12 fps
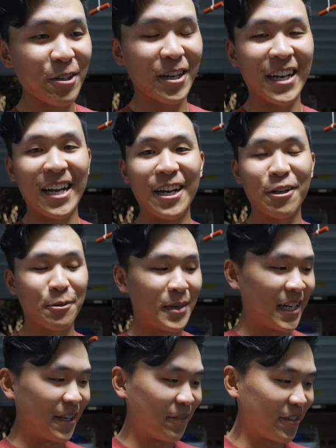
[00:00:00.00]
you're kind of out of your
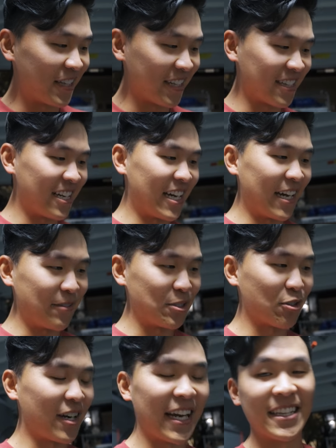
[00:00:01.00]
mind if you think that I haven't
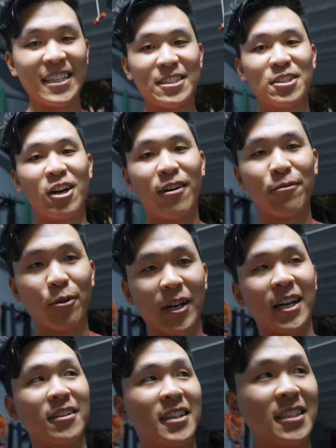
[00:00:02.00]
tried these golf
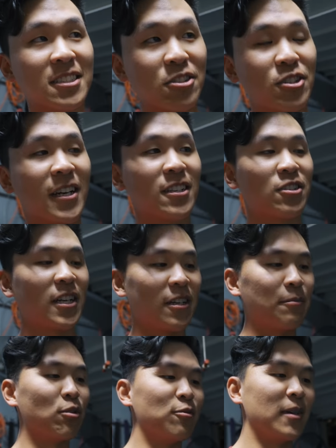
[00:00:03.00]
workout things to like try to
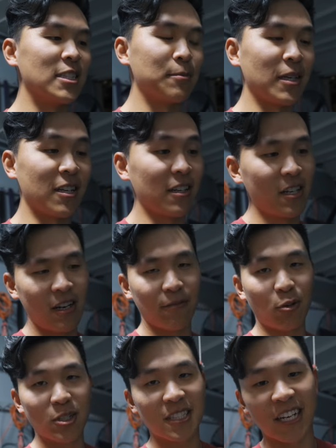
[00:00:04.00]
improve my speed. Of
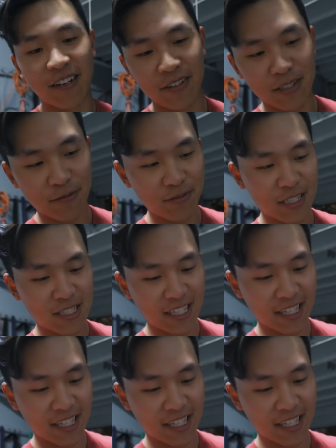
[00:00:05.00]
course I have. It's, it's